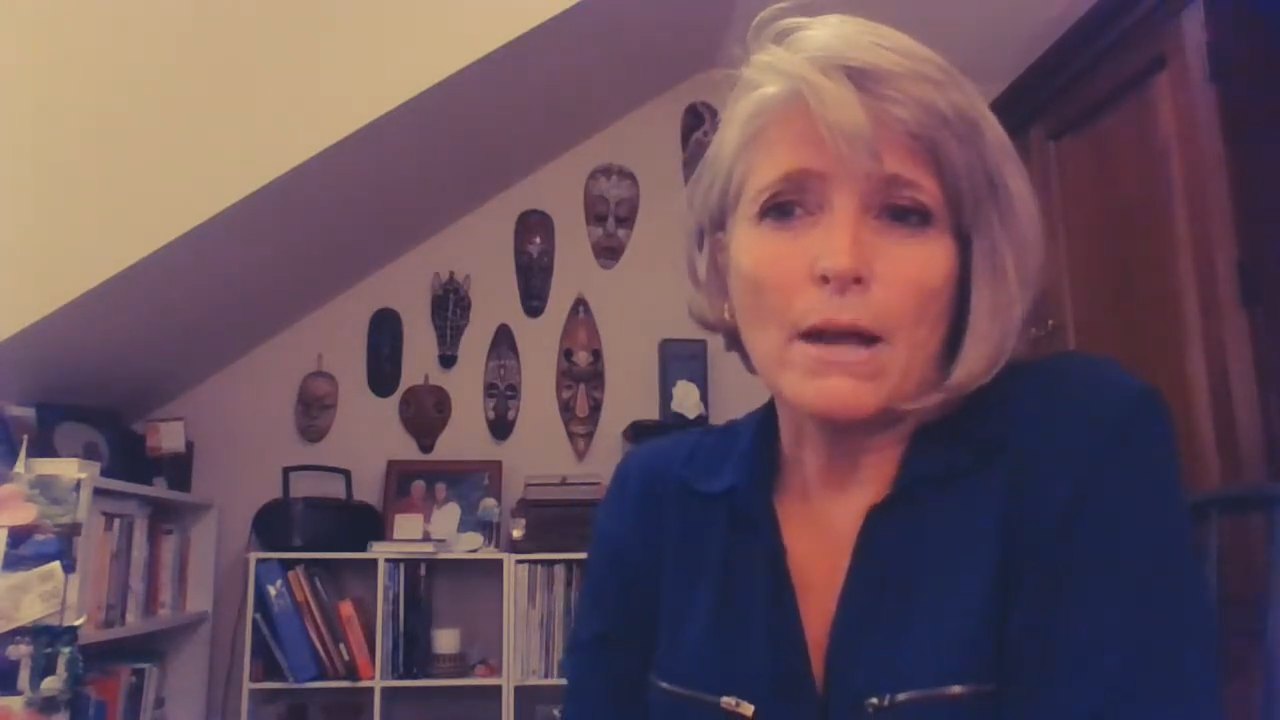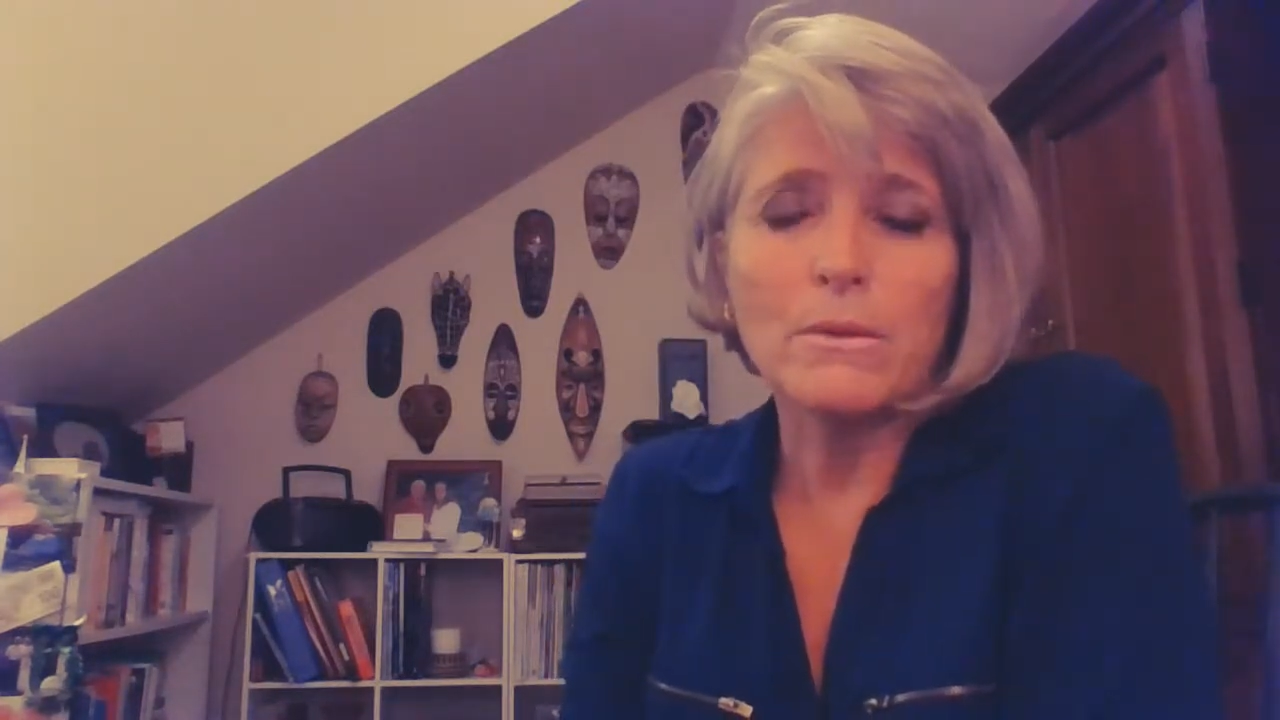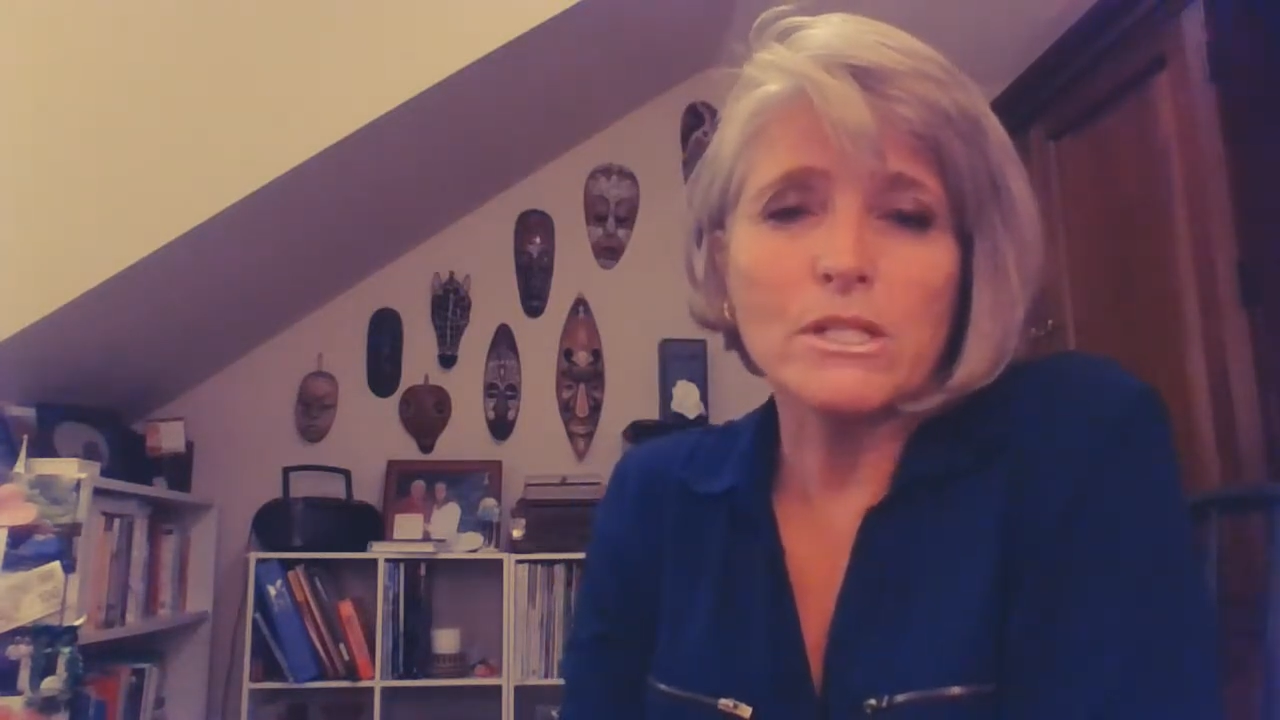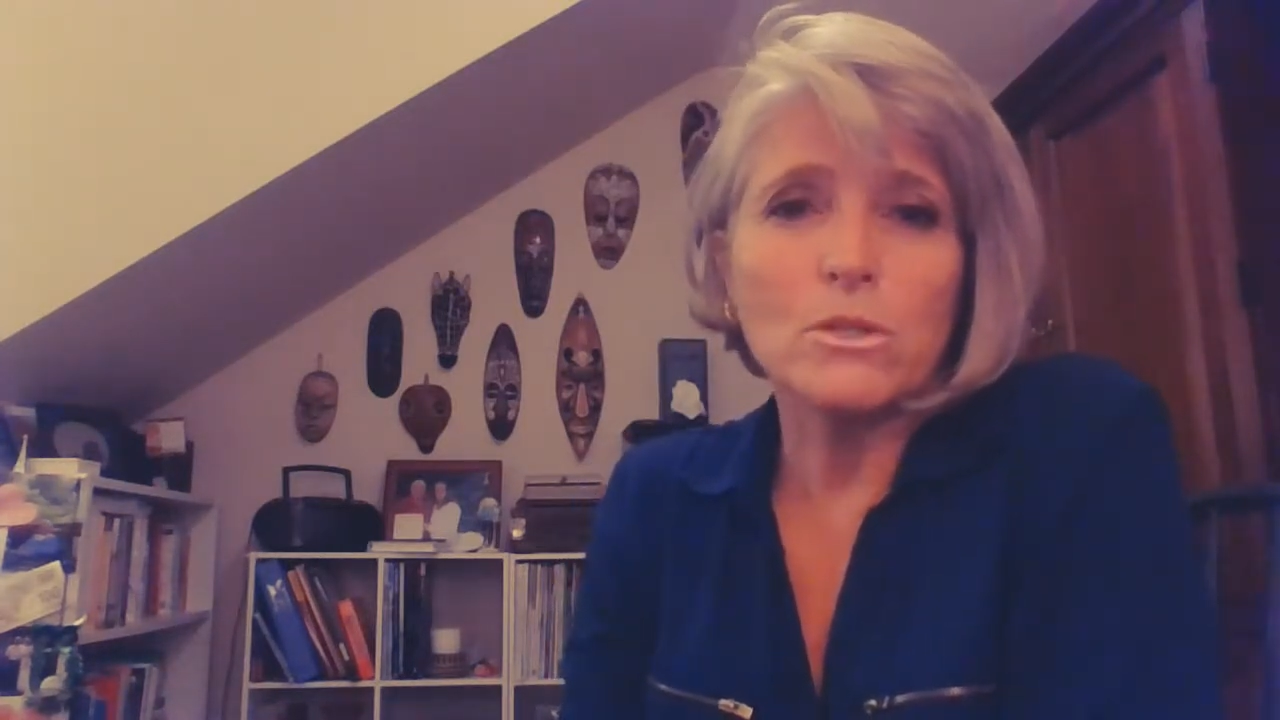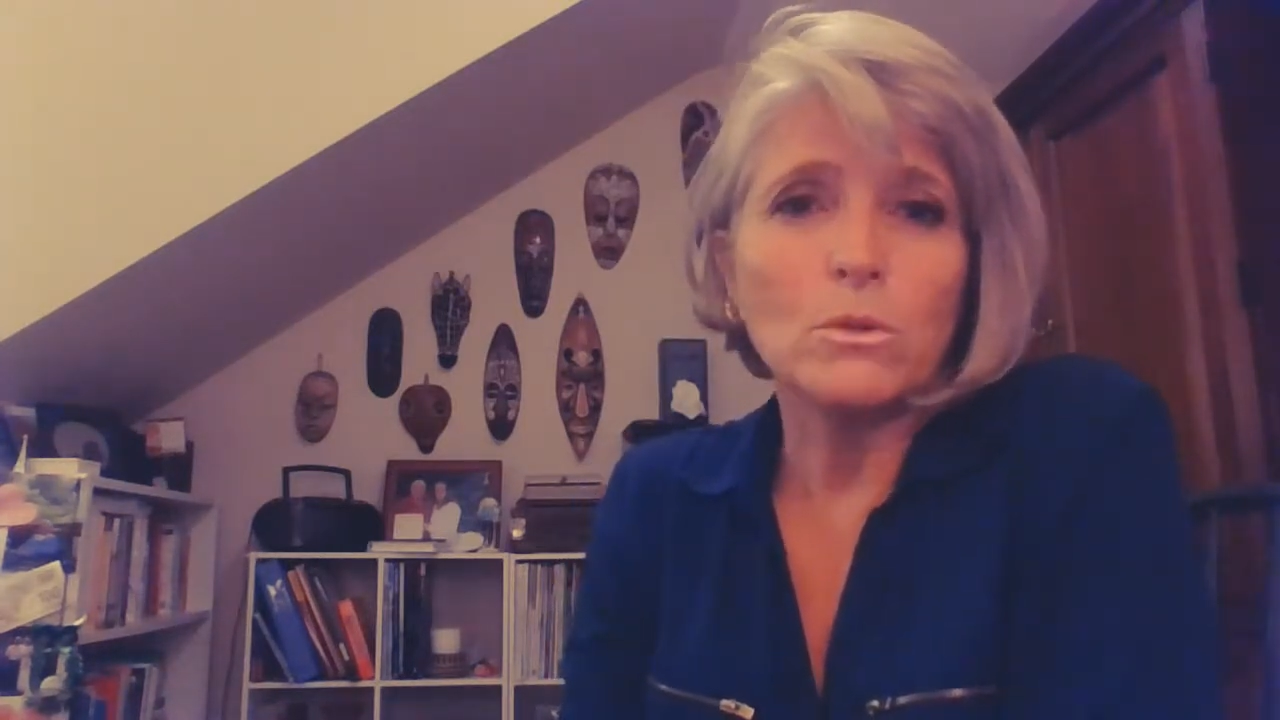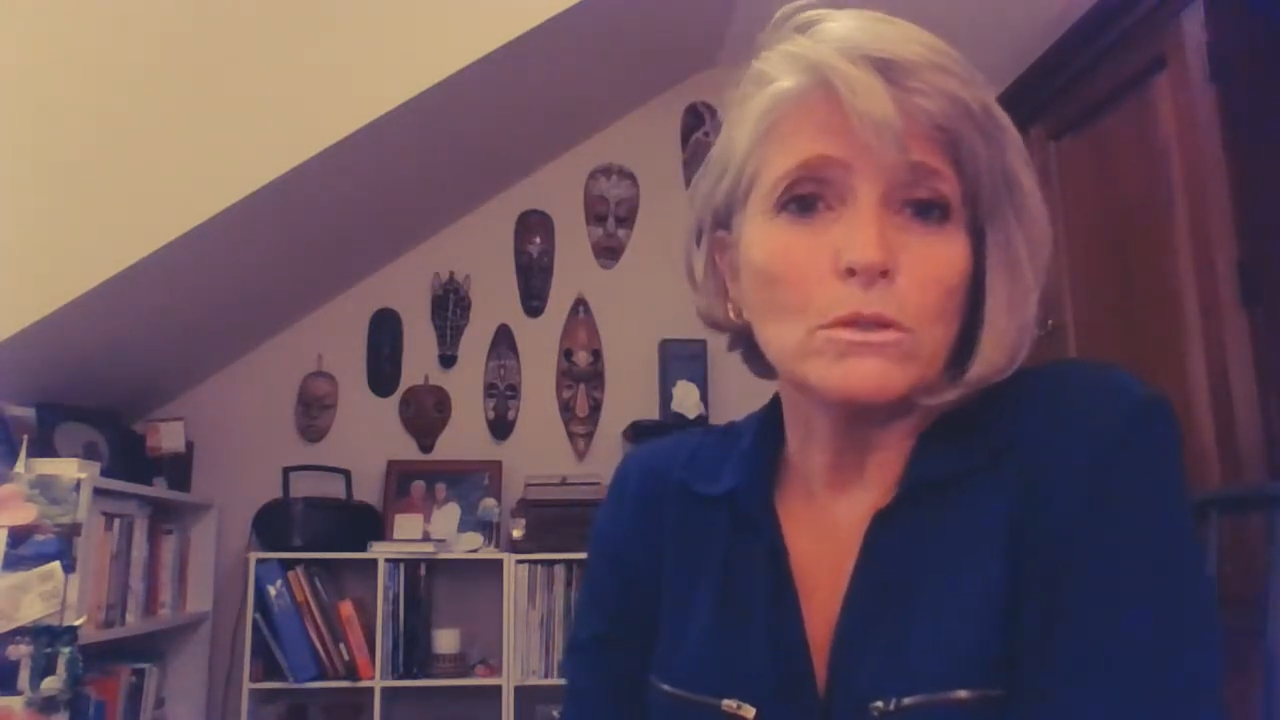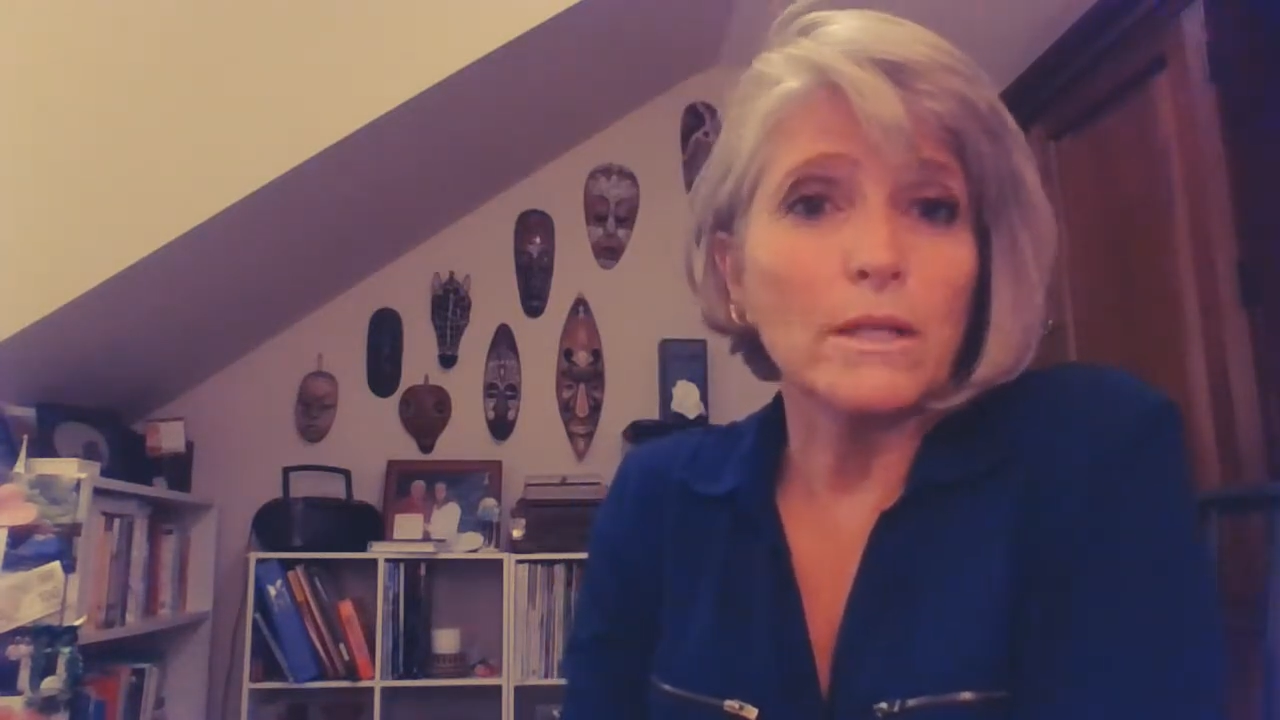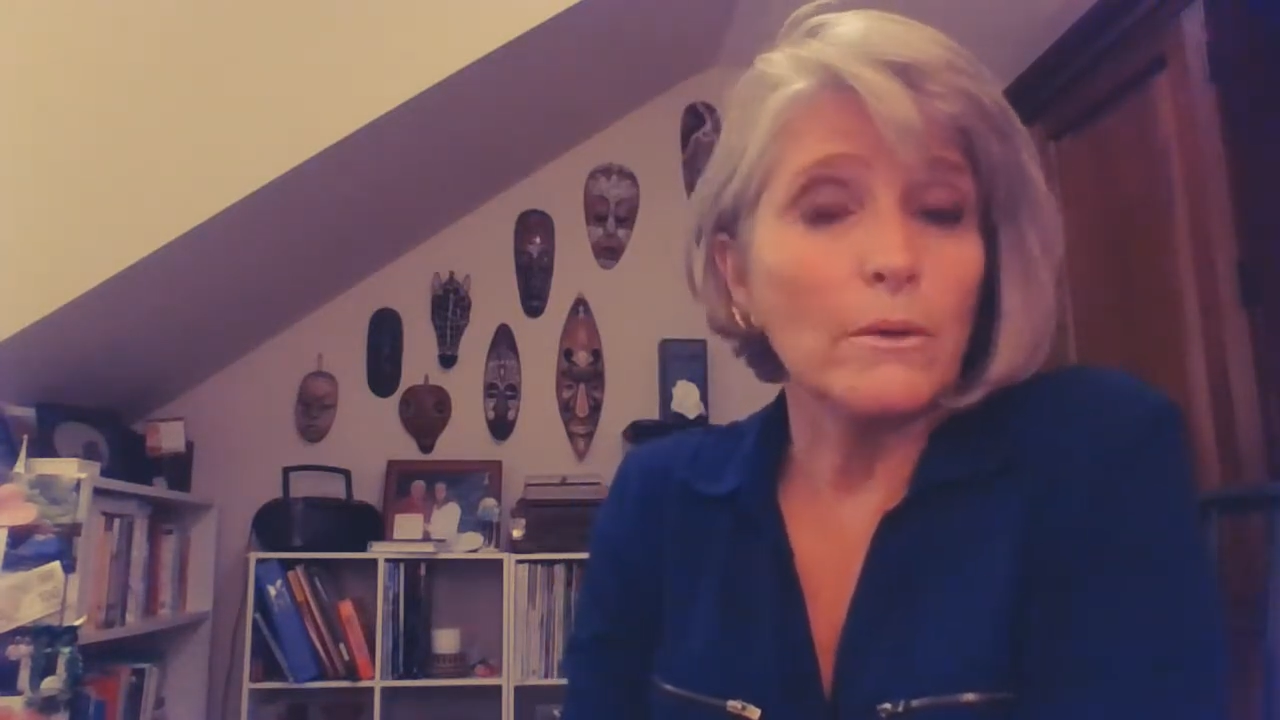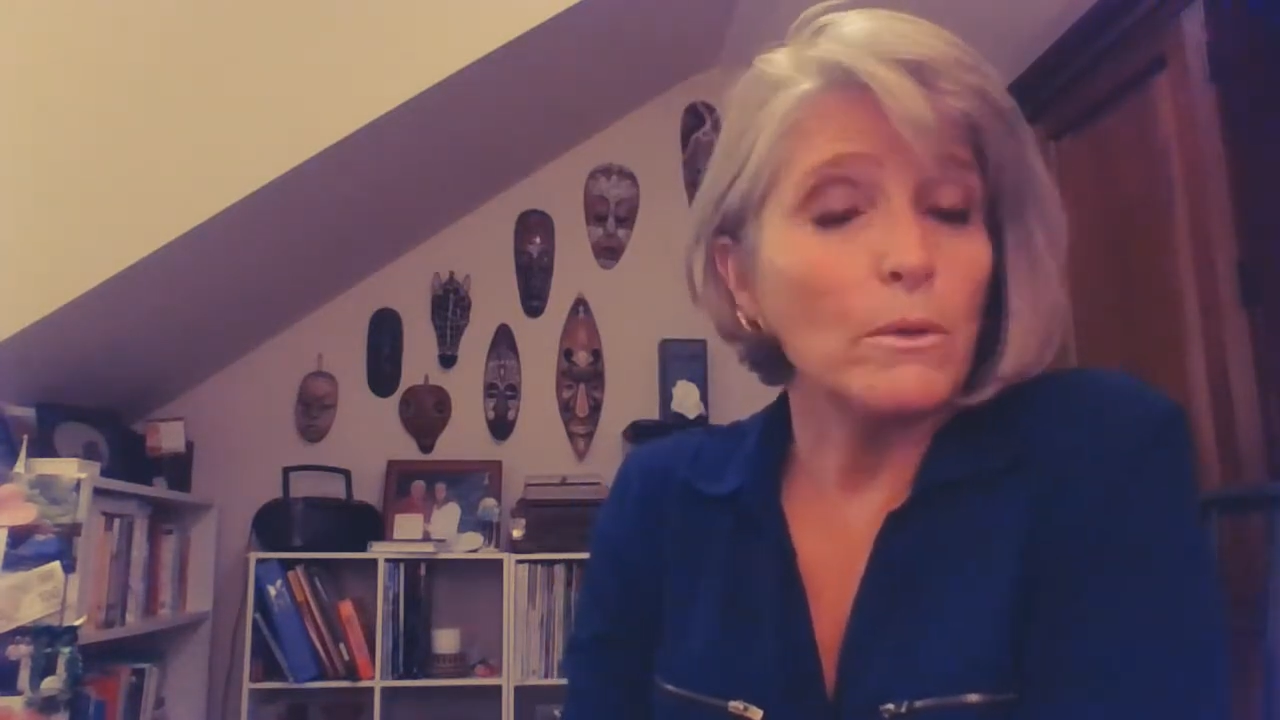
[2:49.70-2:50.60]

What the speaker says: I was told